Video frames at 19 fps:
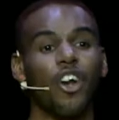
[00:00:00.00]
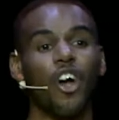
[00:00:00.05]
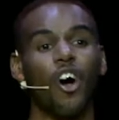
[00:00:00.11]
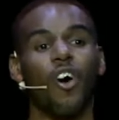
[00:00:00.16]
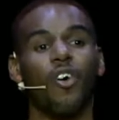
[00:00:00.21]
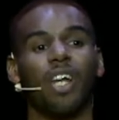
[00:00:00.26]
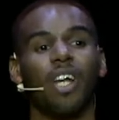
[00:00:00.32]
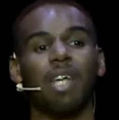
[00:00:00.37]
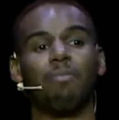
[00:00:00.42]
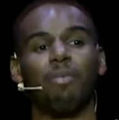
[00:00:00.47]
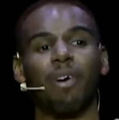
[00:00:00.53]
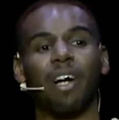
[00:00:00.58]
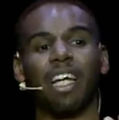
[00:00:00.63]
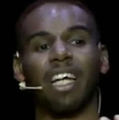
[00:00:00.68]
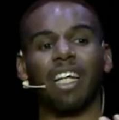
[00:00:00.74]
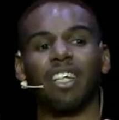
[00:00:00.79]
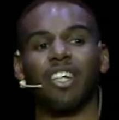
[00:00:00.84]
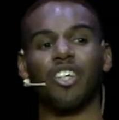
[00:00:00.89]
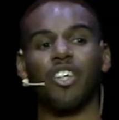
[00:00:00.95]
we are not only
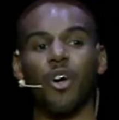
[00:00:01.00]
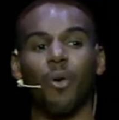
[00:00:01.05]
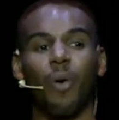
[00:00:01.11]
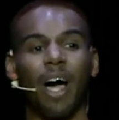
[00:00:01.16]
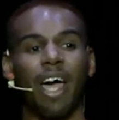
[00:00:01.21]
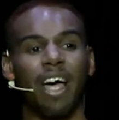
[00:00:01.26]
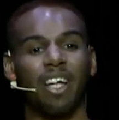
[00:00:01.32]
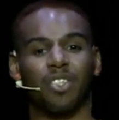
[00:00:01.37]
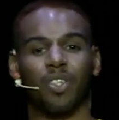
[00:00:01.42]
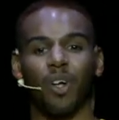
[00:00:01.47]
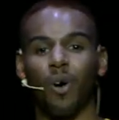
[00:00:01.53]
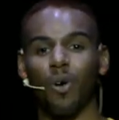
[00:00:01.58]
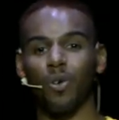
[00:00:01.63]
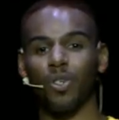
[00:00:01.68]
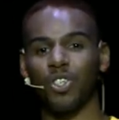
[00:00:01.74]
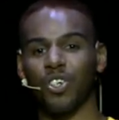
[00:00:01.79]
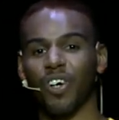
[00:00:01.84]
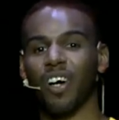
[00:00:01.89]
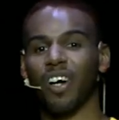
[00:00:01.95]
bringing the UIS
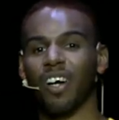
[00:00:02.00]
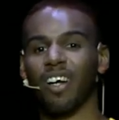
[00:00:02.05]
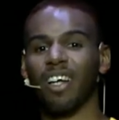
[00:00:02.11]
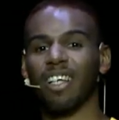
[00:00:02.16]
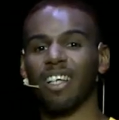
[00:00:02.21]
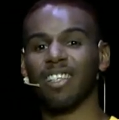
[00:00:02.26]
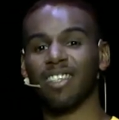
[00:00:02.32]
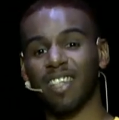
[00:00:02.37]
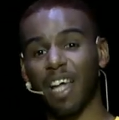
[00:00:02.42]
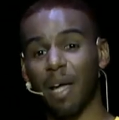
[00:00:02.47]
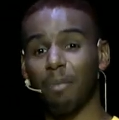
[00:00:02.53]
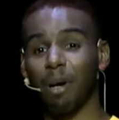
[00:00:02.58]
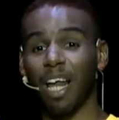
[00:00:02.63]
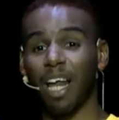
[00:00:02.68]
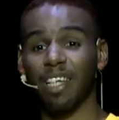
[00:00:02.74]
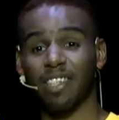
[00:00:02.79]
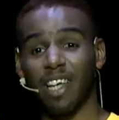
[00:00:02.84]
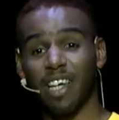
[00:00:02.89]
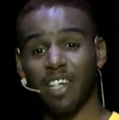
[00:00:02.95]
Ultra
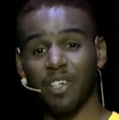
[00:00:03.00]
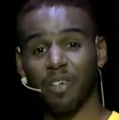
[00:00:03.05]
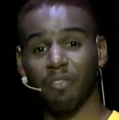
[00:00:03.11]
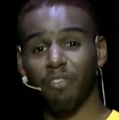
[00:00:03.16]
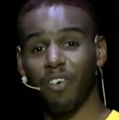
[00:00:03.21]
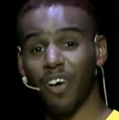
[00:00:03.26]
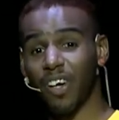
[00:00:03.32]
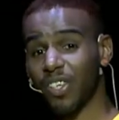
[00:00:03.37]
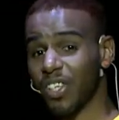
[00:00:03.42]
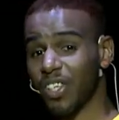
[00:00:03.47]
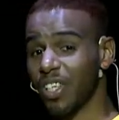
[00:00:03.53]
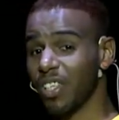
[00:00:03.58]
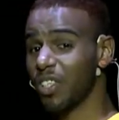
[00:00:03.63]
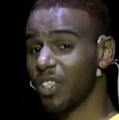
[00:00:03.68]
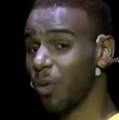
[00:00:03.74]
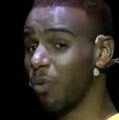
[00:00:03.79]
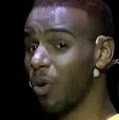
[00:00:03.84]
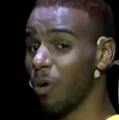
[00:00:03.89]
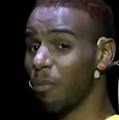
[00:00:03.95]
stabilization
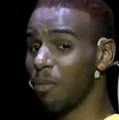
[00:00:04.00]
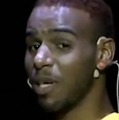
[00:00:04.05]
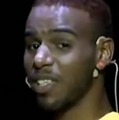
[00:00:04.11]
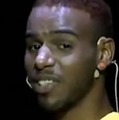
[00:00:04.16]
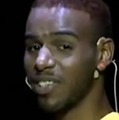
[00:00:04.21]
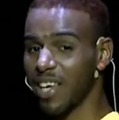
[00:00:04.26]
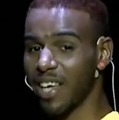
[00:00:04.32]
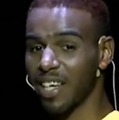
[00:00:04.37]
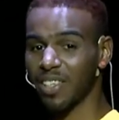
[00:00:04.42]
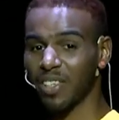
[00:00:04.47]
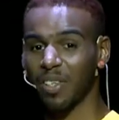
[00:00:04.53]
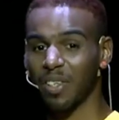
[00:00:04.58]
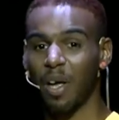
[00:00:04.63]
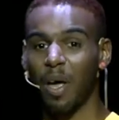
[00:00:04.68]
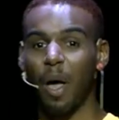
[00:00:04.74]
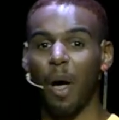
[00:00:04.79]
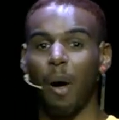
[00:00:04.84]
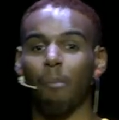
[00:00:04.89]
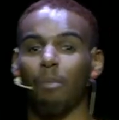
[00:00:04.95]
function to Realme 6,